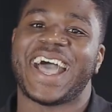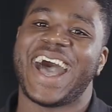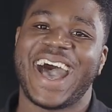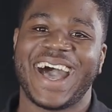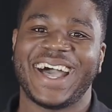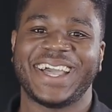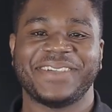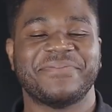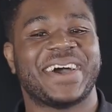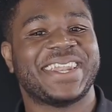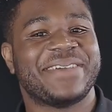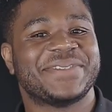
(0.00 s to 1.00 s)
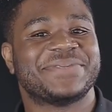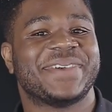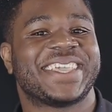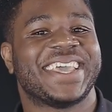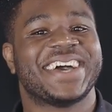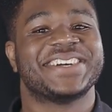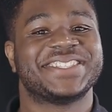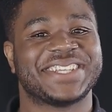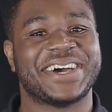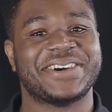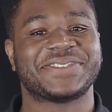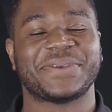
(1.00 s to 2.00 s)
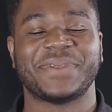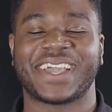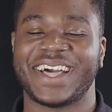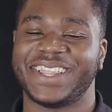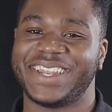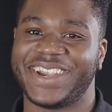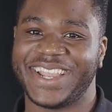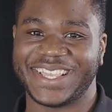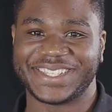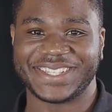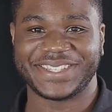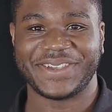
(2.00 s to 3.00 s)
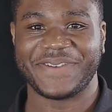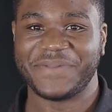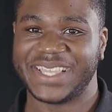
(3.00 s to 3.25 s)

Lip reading: Hi, my name is Mikal Jones from the Culinary Institute of